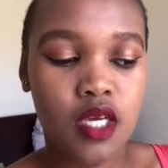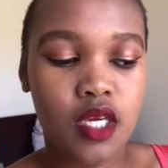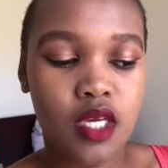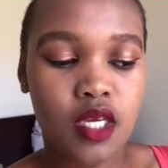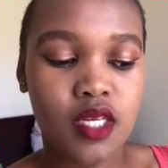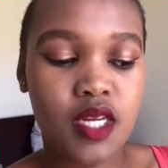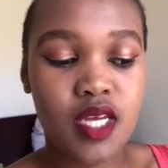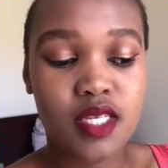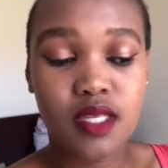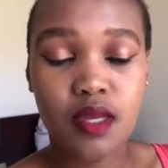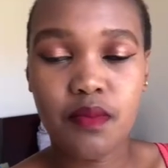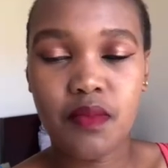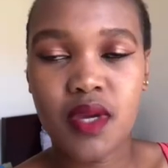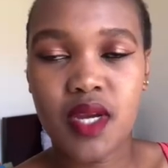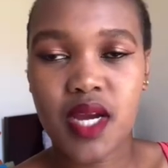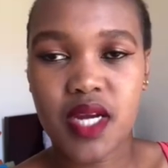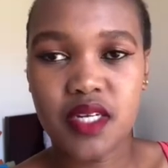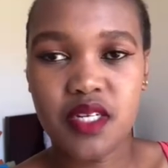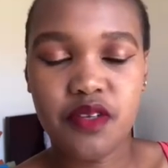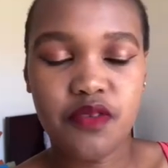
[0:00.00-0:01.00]
it doesn't make
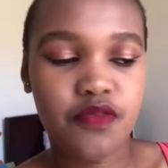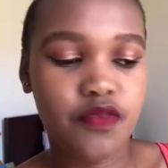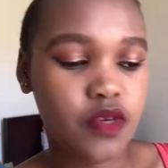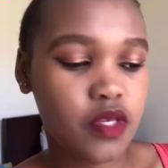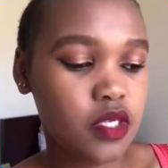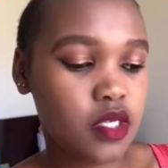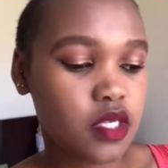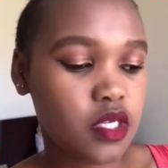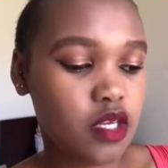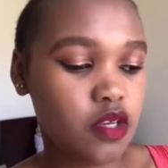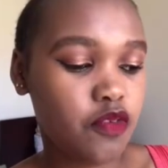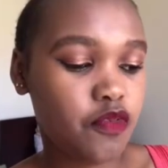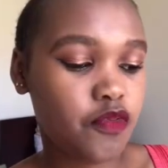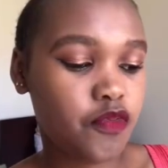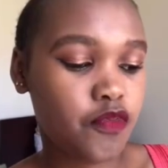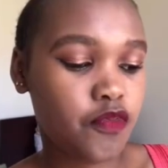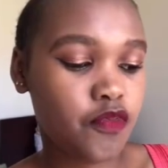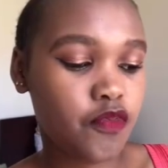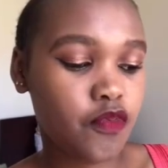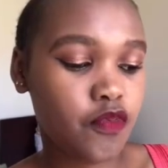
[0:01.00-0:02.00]
a difference if
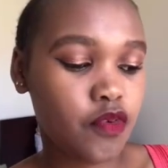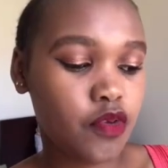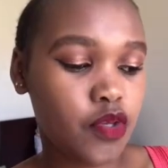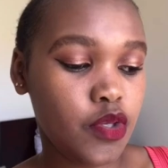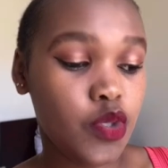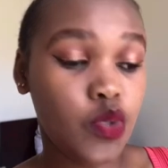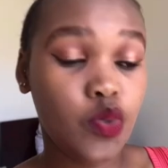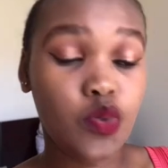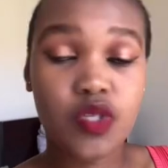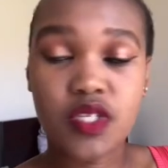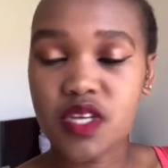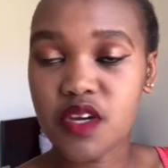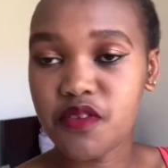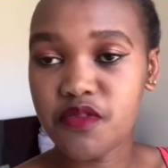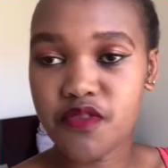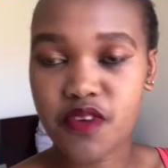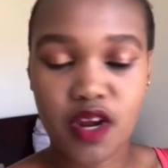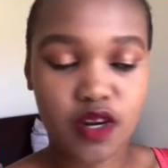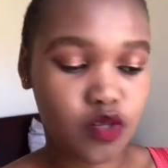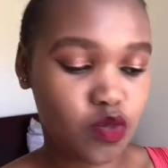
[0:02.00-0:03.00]
you take
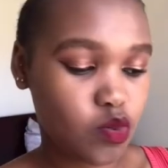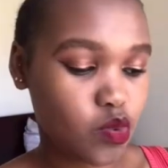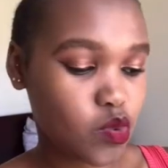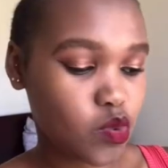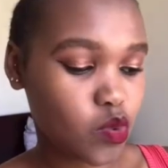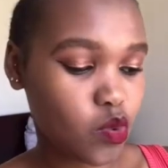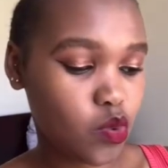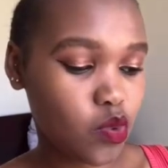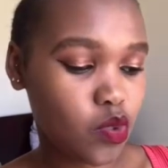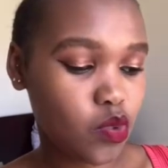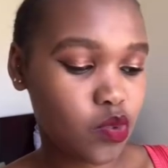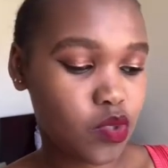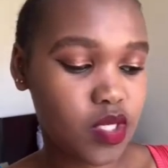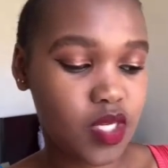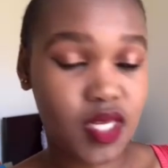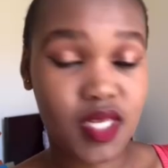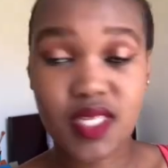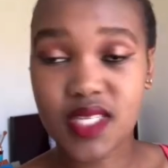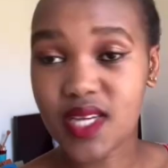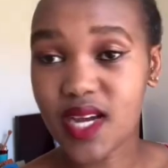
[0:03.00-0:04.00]
fructose or you
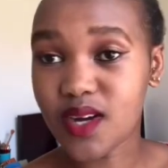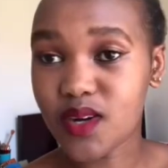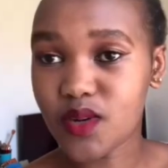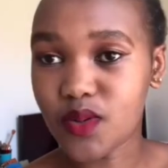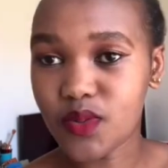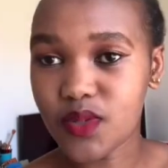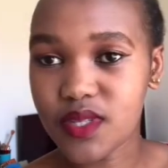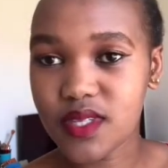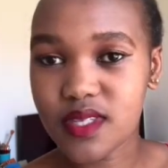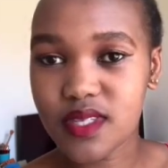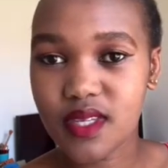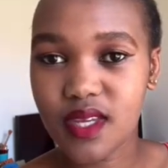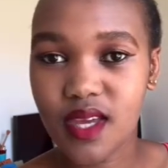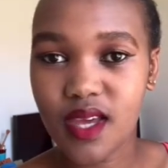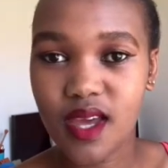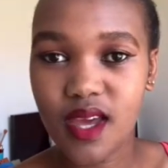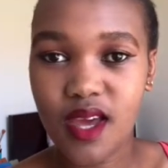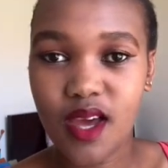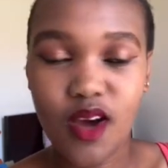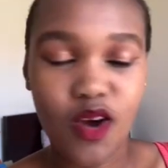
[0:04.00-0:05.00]
take sucrose
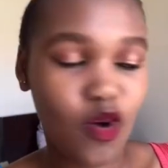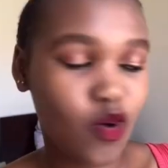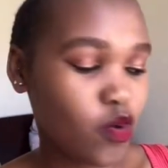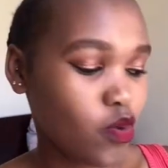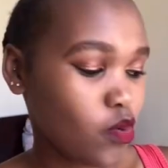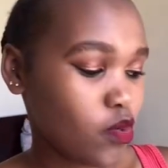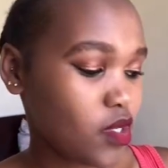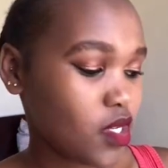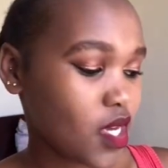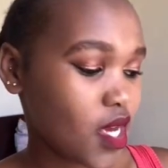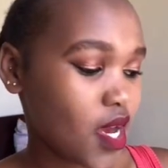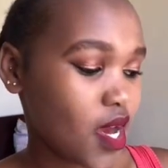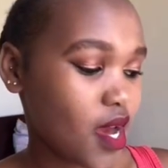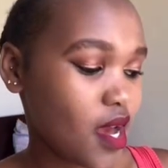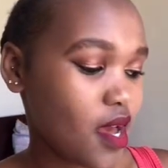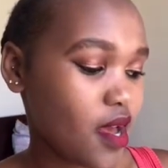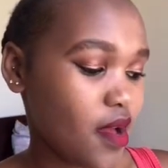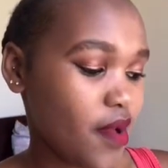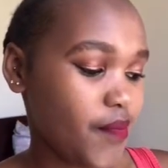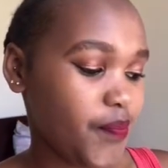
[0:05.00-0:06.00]
or you take
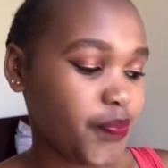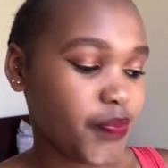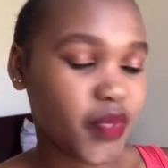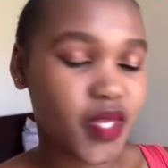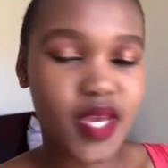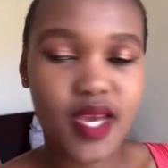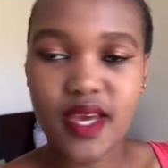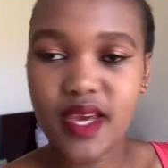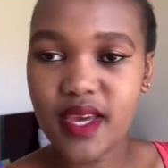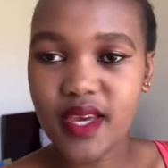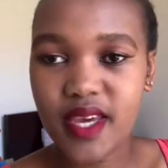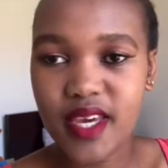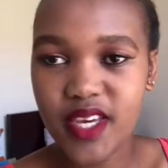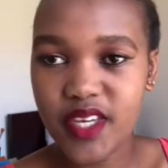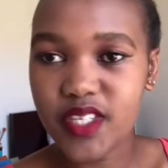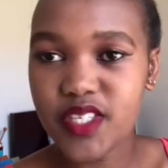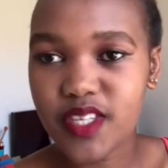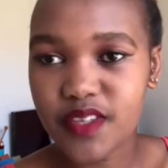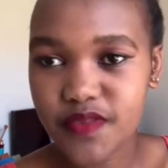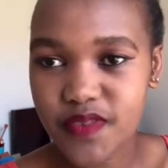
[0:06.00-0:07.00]

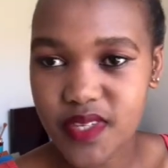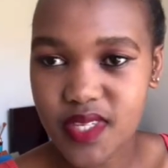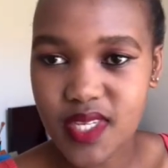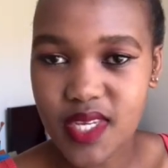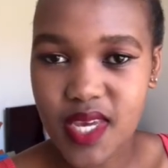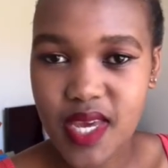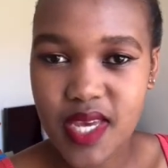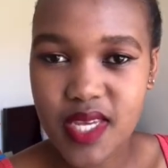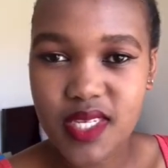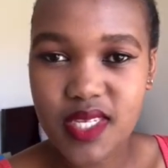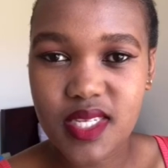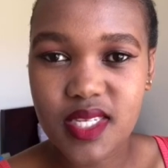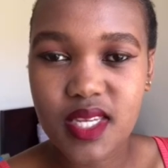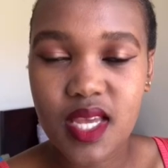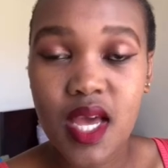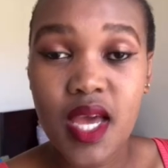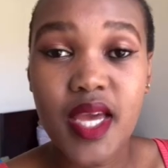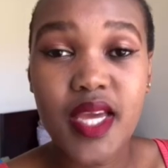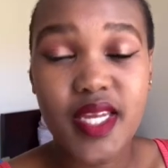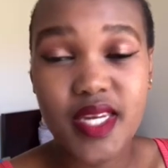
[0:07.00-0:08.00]
HFCS,
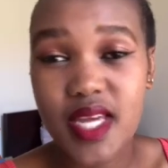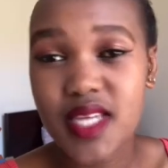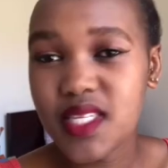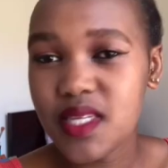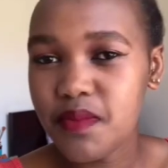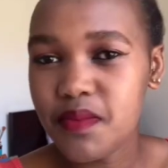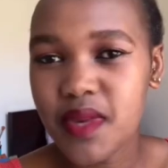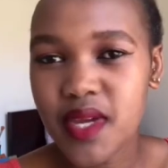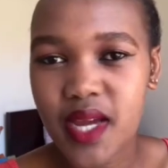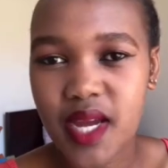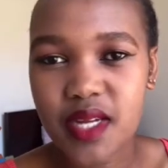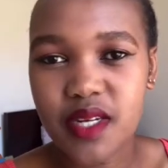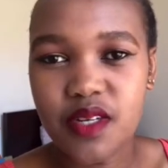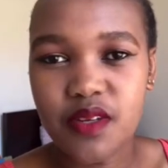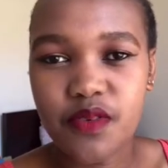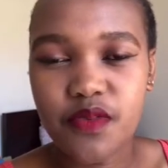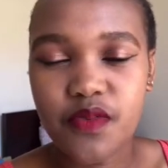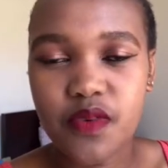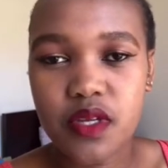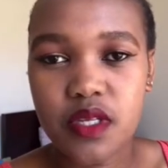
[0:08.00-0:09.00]
it doesn't make a
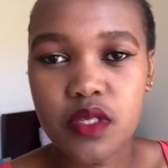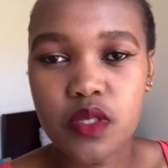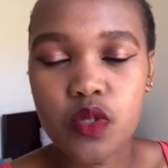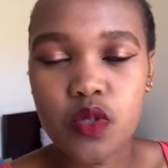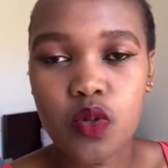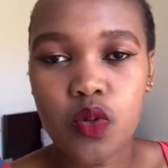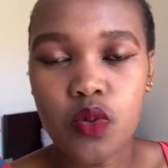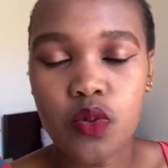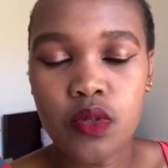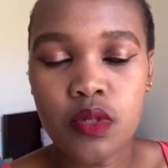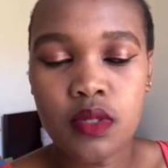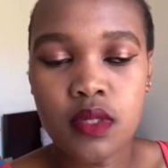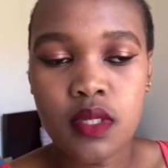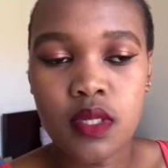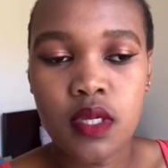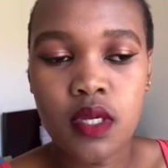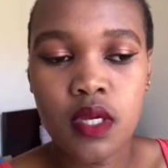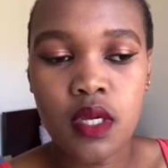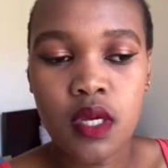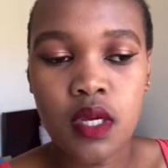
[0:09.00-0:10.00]
difference because
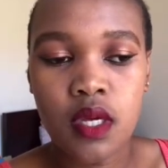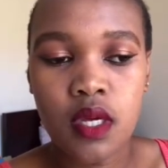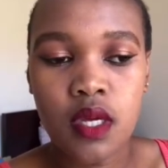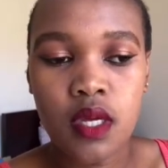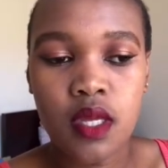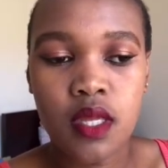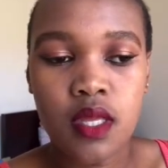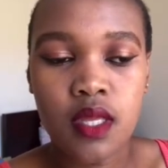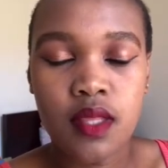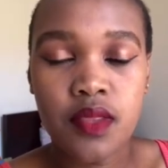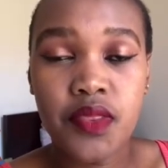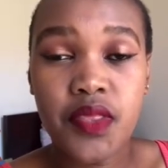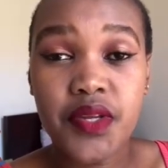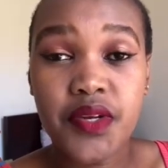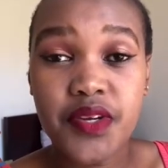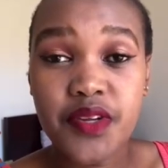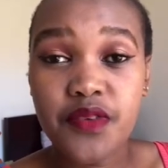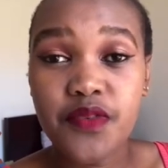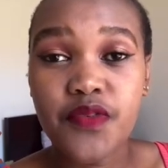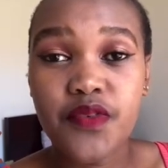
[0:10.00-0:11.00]
the
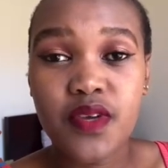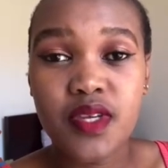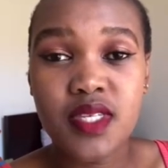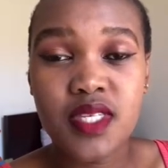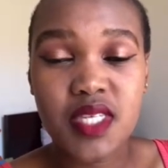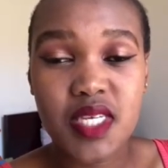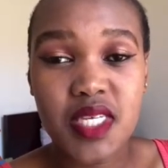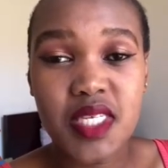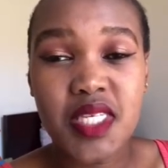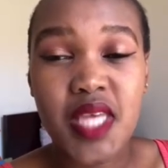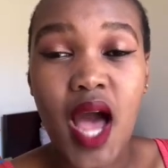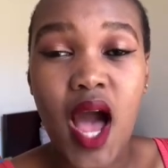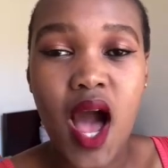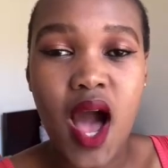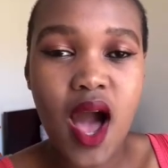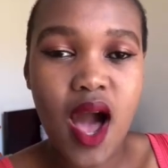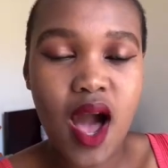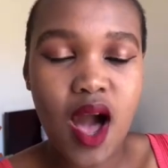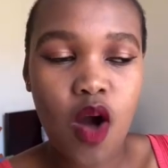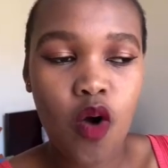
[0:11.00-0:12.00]
difference is
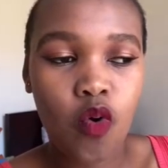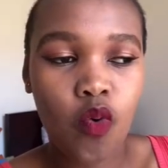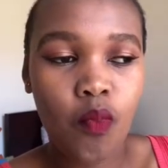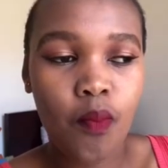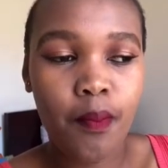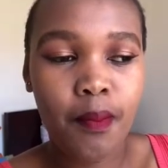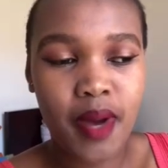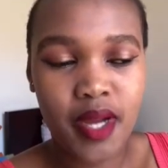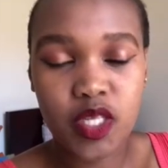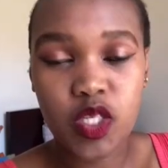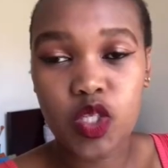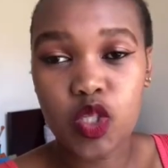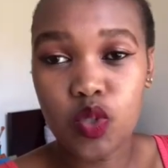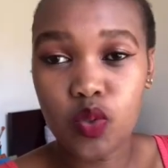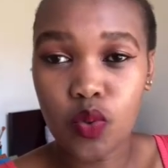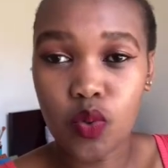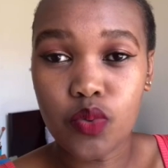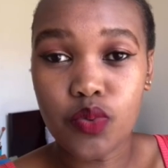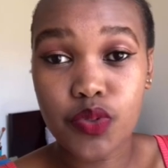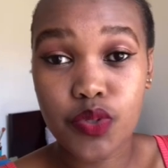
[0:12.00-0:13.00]
how much you
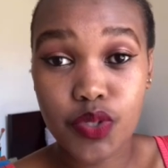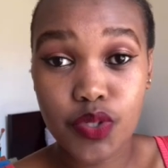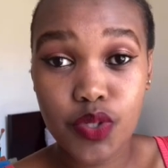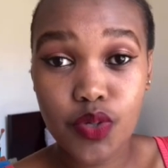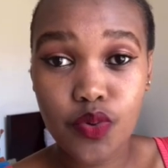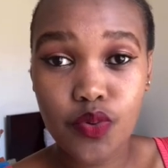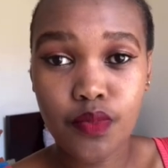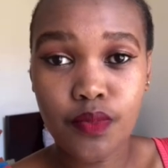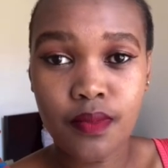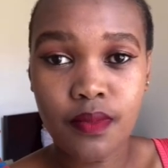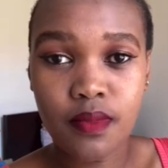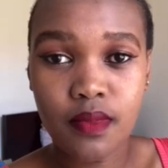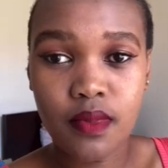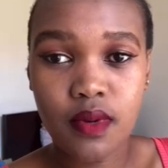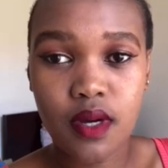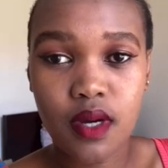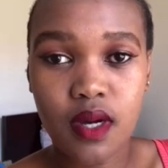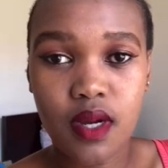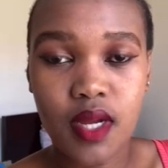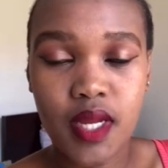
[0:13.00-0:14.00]
consume
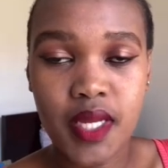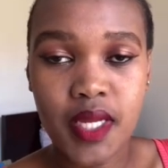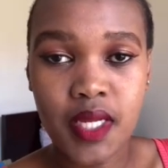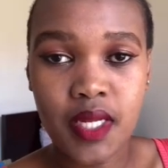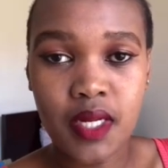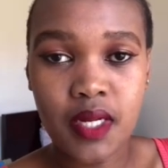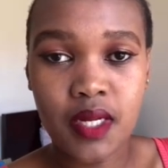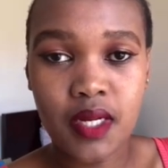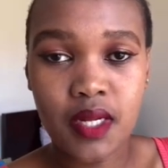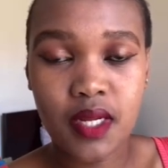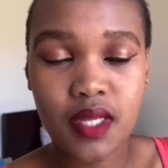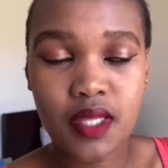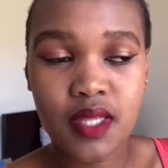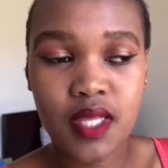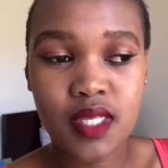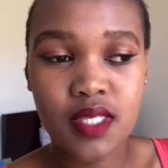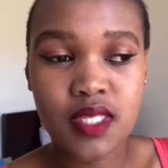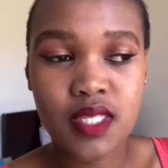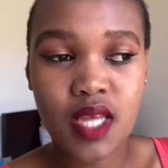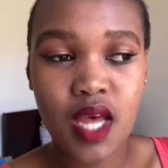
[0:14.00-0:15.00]
and
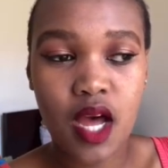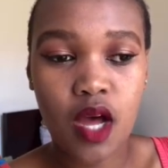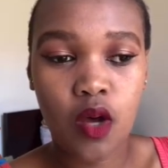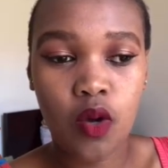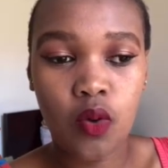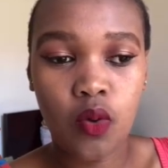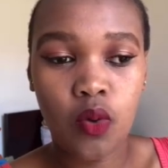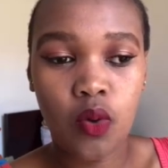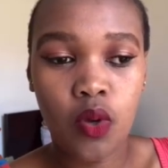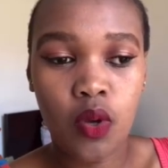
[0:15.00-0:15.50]
that's how